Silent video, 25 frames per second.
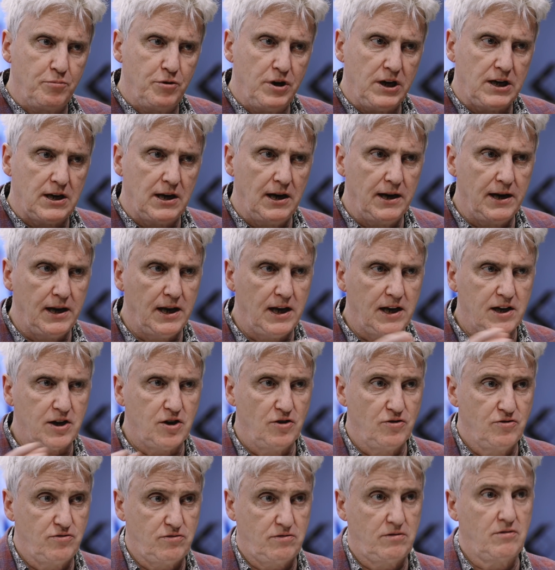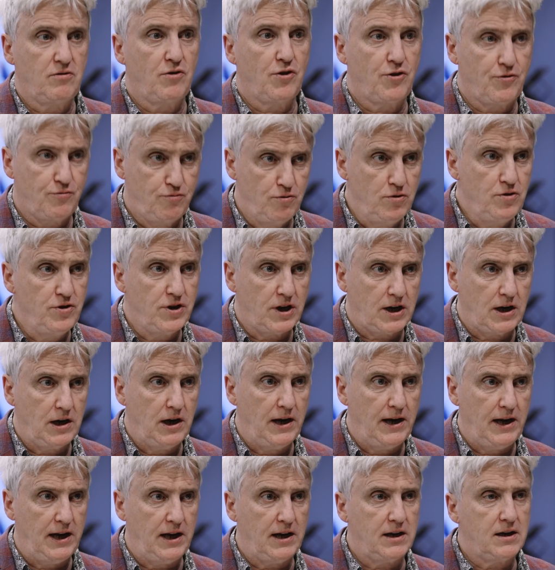preclinical through the
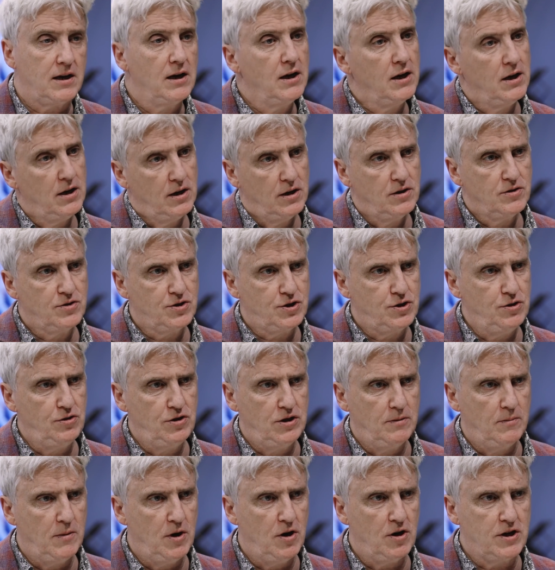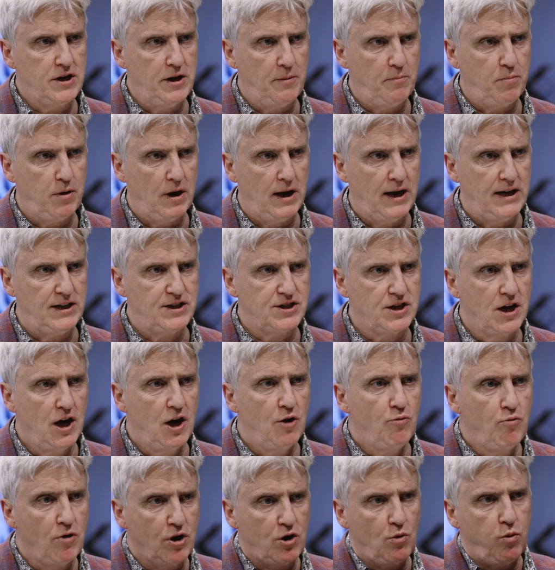clinic to the marketplace
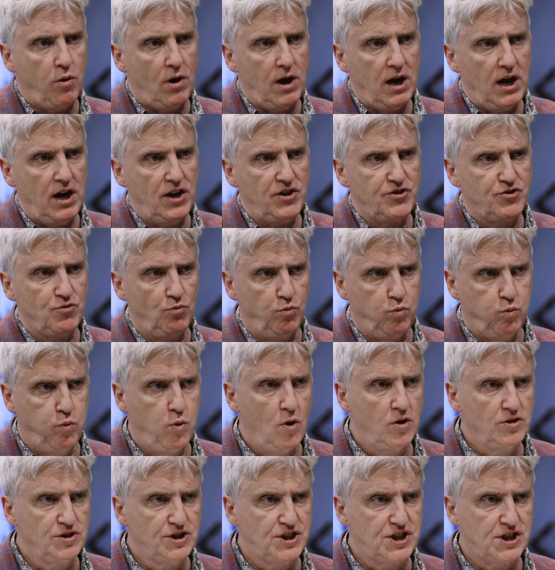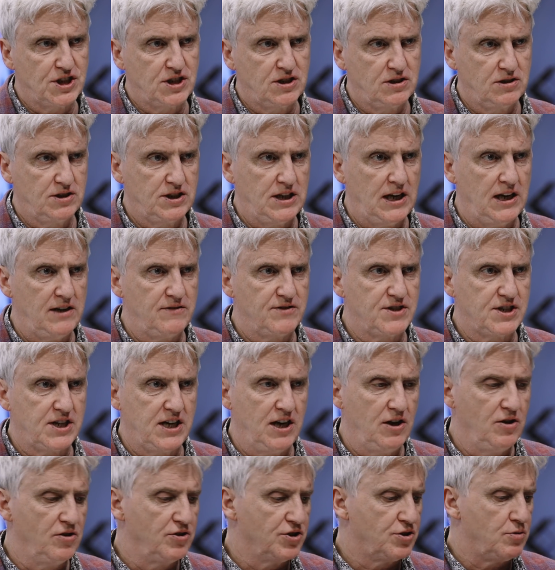requires one set of
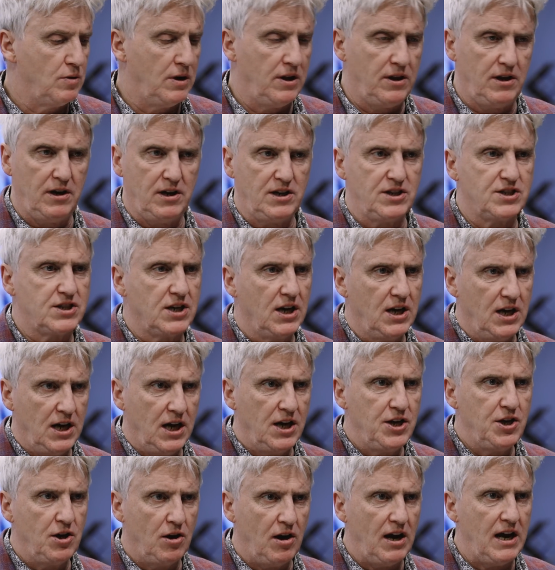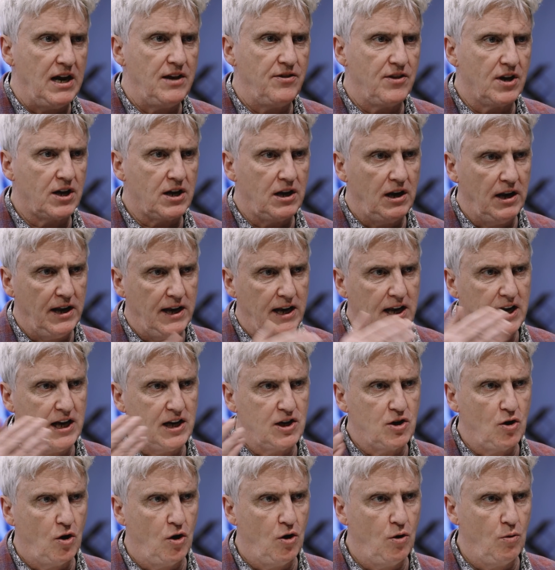skills, whether it's in the
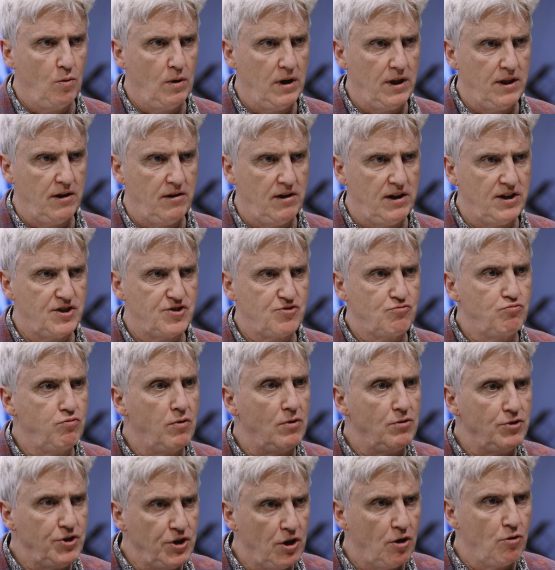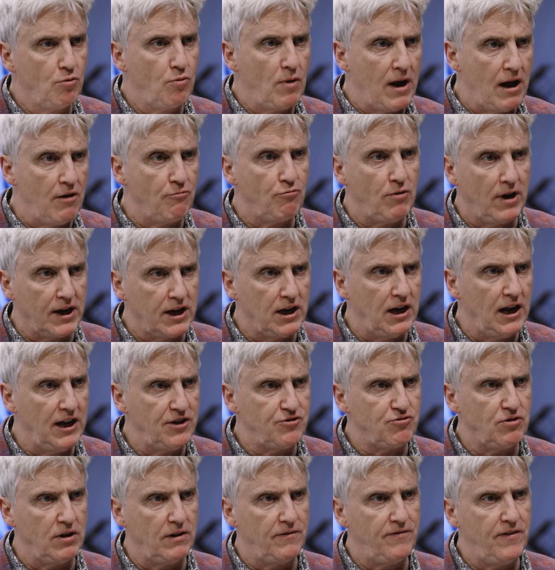clinic or whether it's around
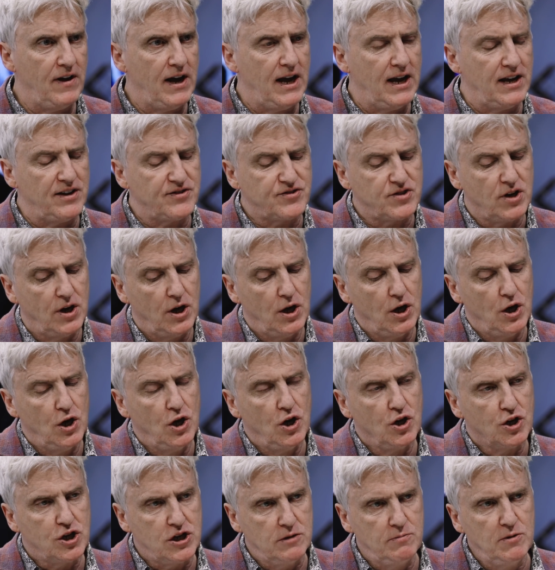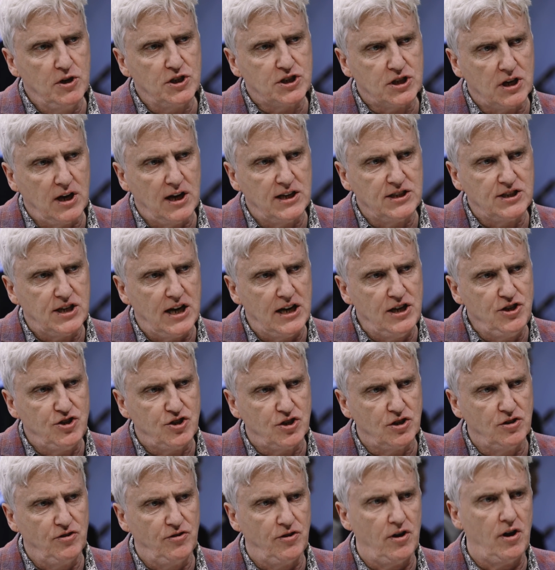regulatory affairs.
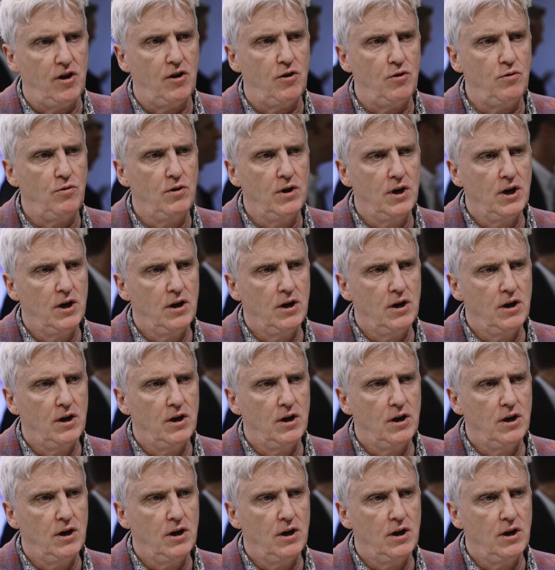Commercialization, though,